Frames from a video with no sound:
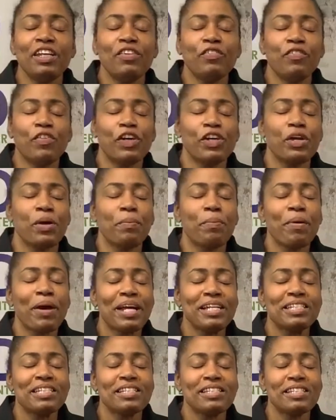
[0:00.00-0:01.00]
you for your
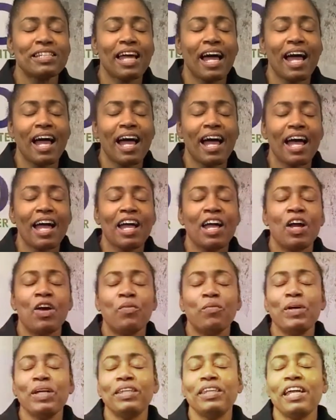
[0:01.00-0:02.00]
presence, God.
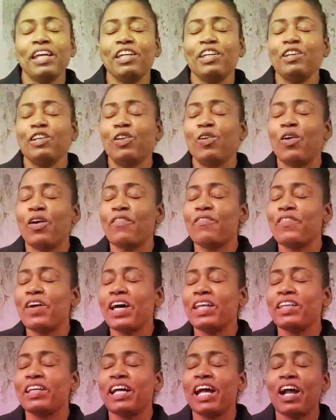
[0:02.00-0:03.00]
We thank you, Lord,
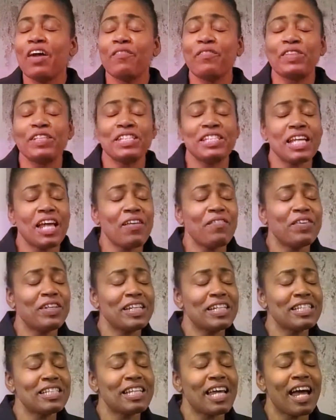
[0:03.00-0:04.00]
Father God, for saving
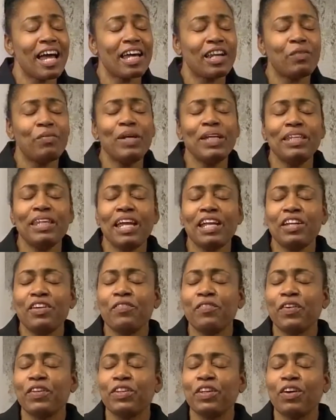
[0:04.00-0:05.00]
us, God. We thank you
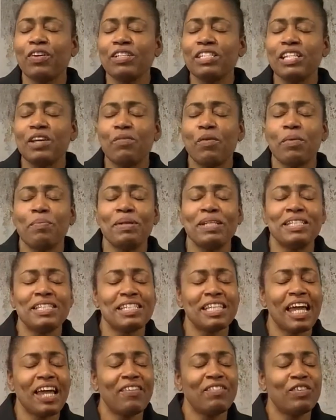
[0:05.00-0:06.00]
for those that will be
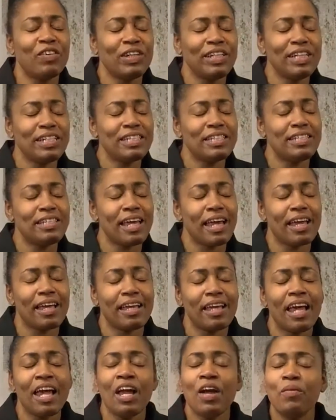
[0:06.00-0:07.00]
saved on this day.
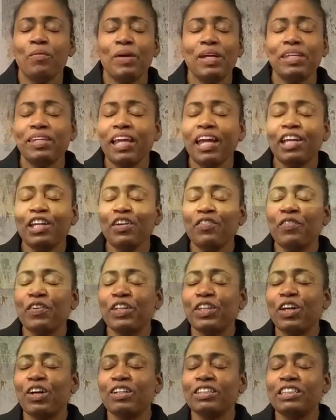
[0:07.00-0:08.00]
We thank you for
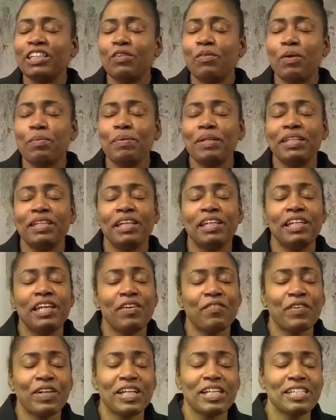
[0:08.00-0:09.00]
those that will be
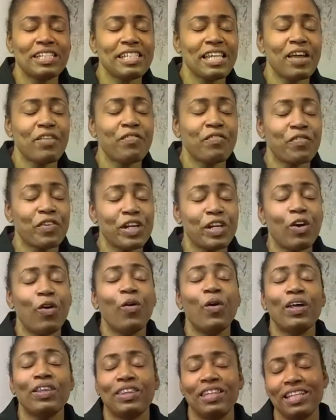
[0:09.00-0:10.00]
delivered and set free
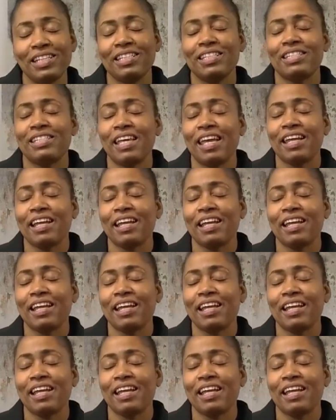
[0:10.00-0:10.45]
on this day,